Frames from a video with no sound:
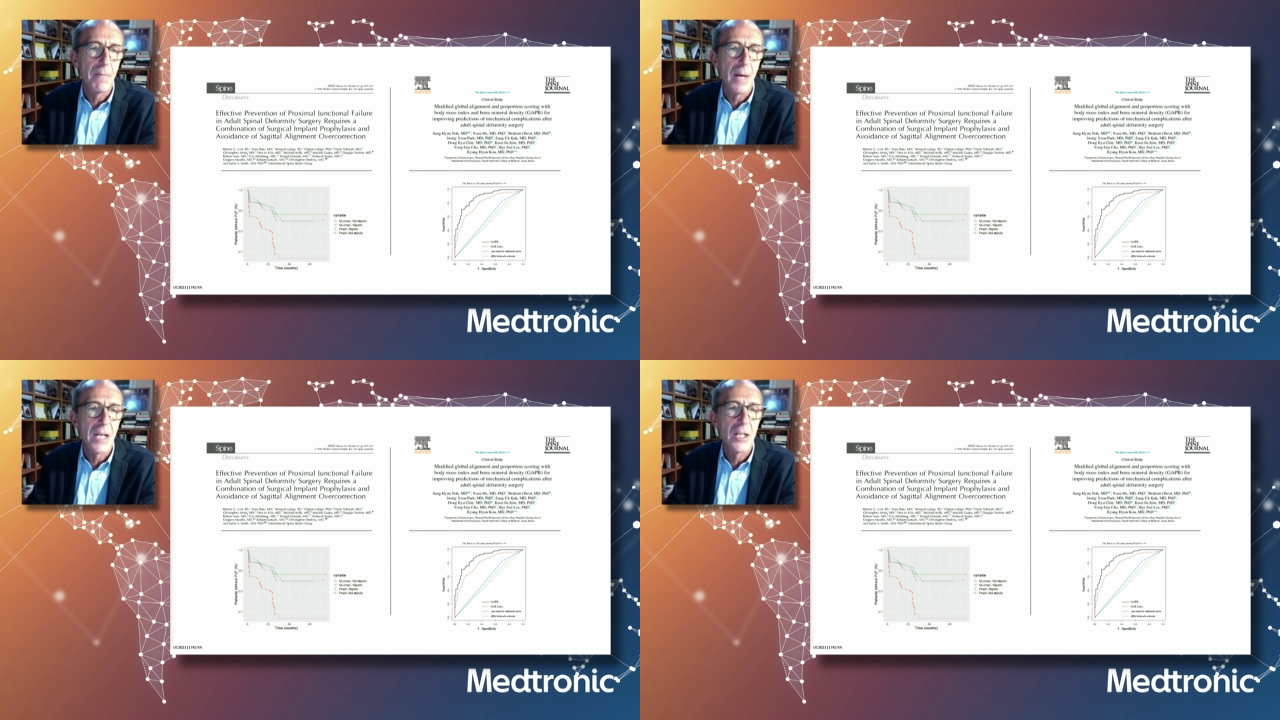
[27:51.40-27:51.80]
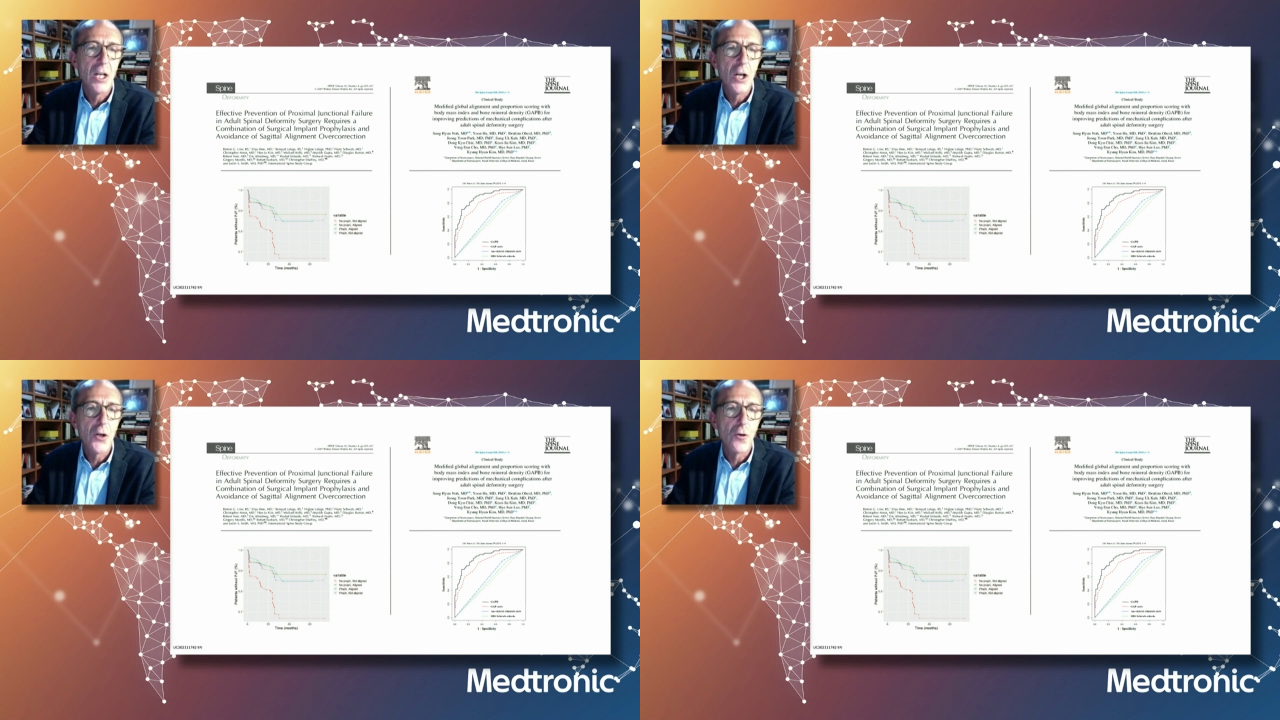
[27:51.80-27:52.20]
very
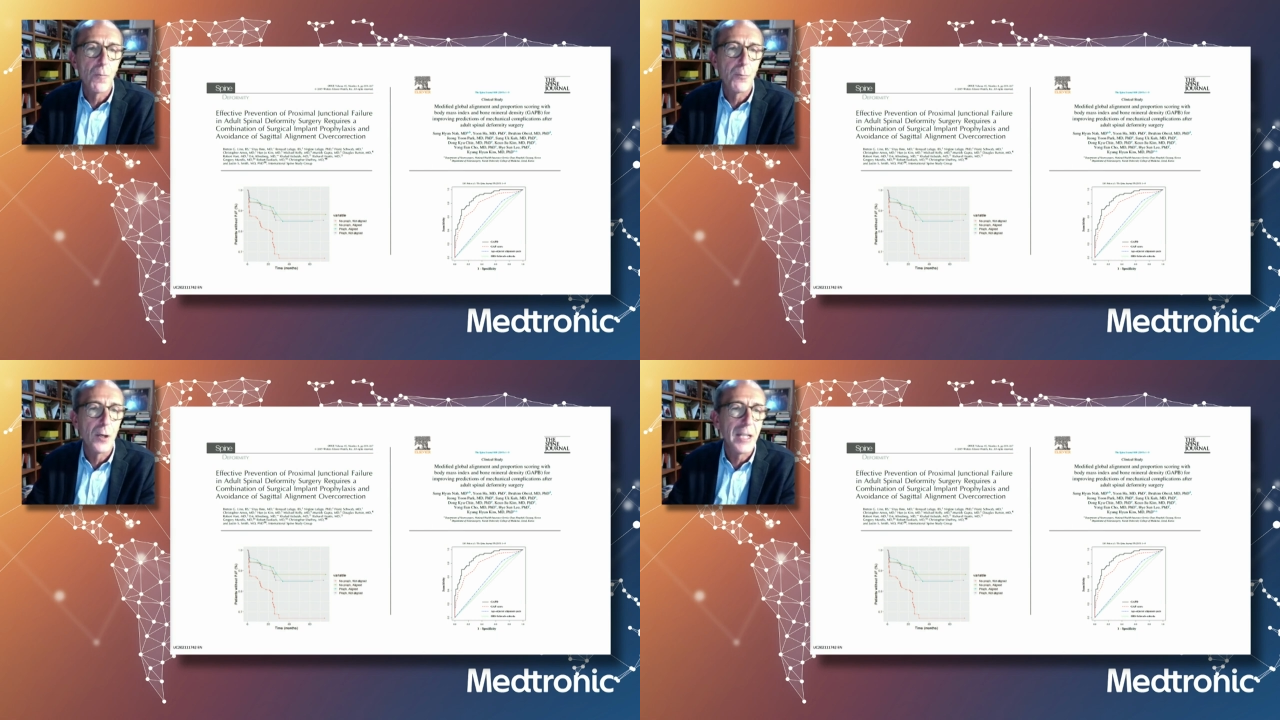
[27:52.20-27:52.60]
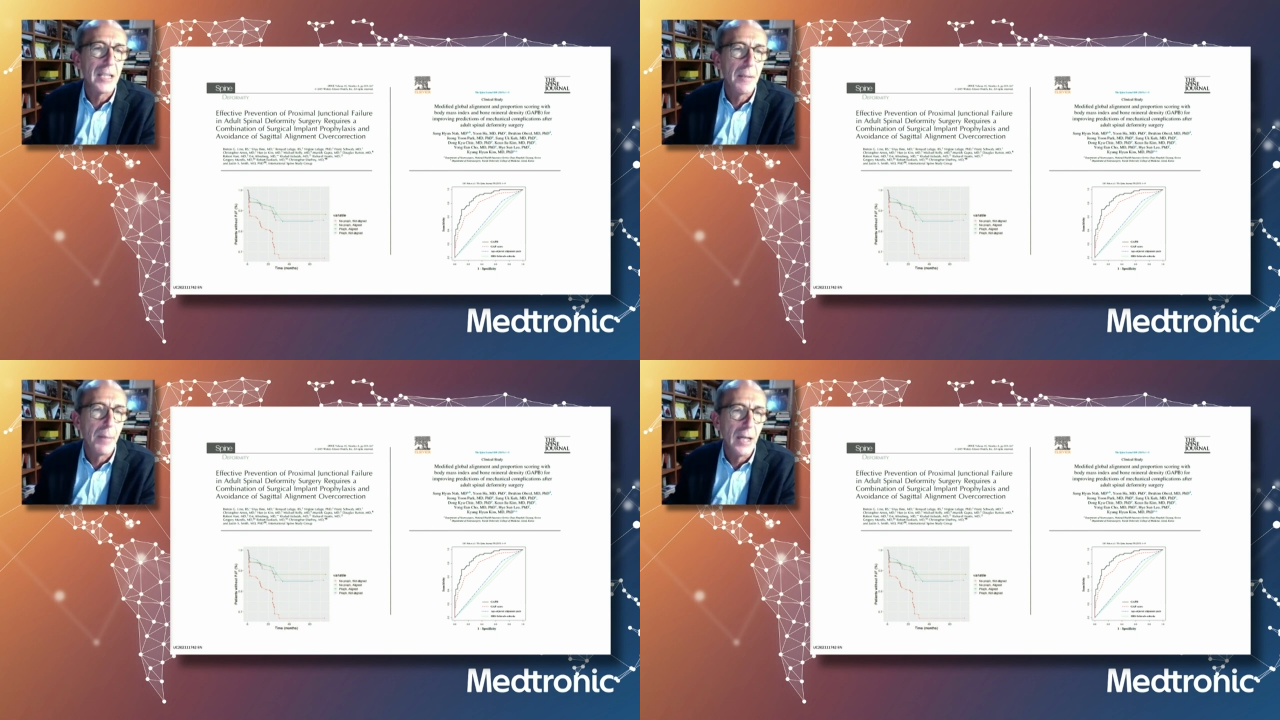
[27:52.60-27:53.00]
much your
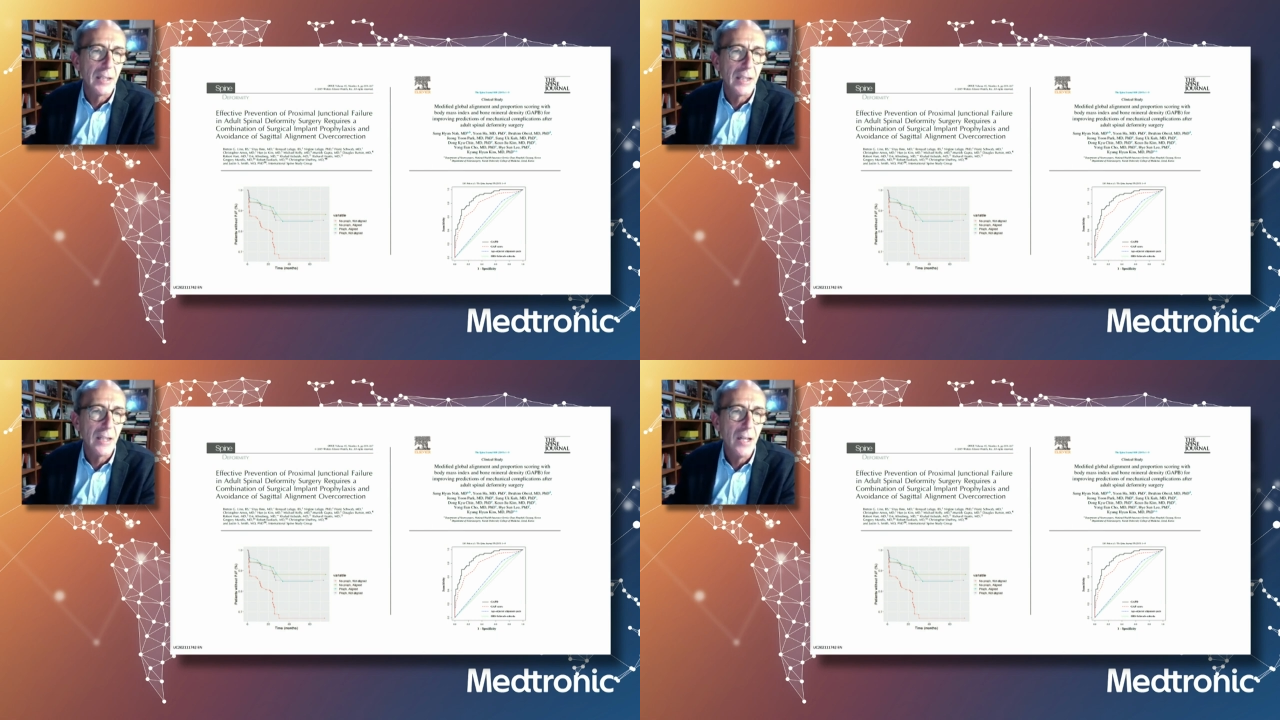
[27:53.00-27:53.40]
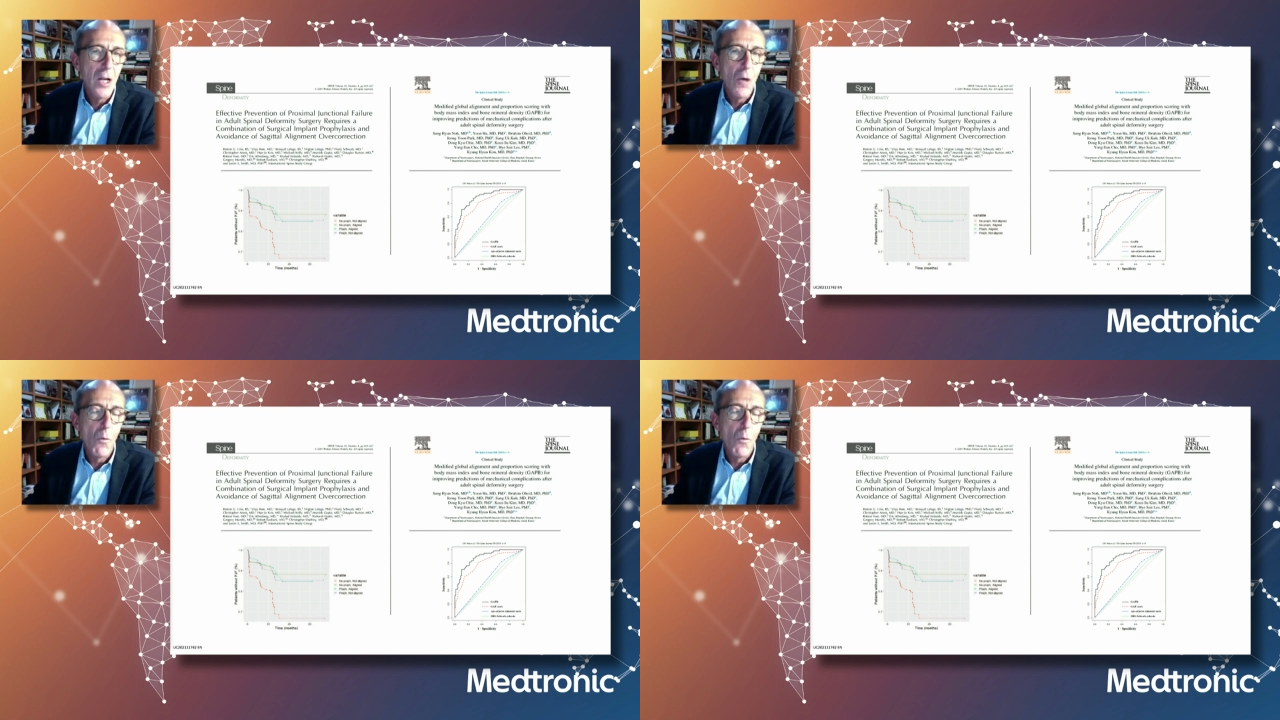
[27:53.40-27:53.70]
predictability.